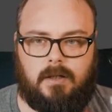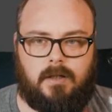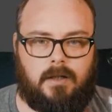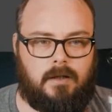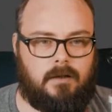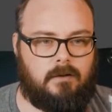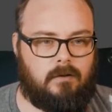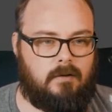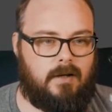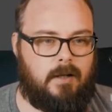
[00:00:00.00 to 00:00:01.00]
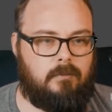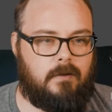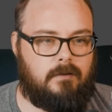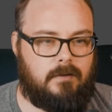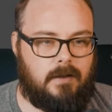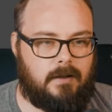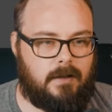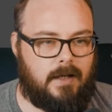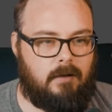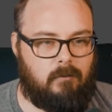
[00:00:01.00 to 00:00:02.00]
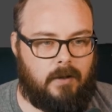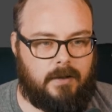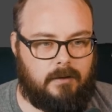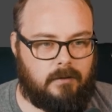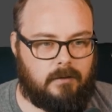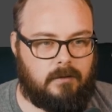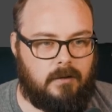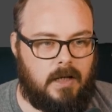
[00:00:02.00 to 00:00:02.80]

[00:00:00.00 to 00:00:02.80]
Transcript: And there are times, let's say, like I have right here.